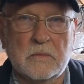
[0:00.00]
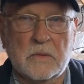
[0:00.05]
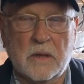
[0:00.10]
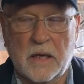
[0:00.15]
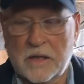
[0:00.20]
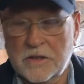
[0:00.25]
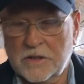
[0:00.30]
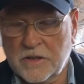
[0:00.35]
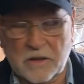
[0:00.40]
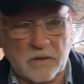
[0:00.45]

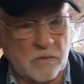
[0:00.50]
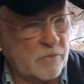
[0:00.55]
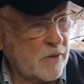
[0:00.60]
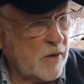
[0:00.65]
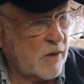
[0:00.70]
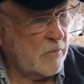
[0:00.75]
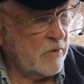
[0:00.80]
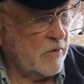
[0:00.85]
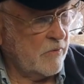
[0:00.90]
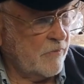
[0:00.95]
I sell
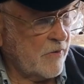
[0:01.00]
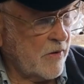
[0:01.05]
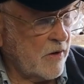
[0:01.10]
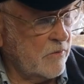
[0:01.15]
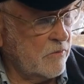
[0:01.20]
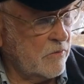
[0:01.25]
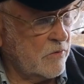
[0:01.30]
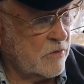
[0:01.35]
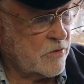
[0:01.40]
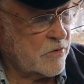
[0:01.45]
probably
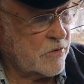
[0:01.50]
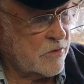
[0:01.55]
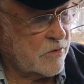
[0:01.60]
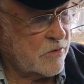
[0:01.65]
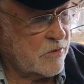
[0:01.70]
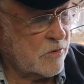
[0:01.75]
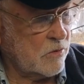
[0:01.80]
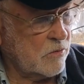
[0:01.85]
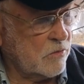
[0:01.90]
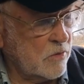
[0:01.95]
500 or
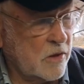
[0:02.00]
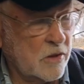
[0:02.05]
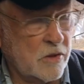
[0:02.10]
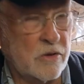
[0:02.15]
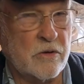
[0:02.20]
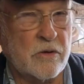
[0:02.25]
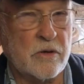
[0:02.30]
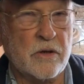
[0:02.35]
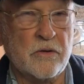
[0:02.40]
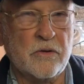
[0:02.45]
so
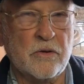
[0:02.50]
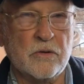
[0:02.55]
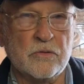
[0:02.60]
of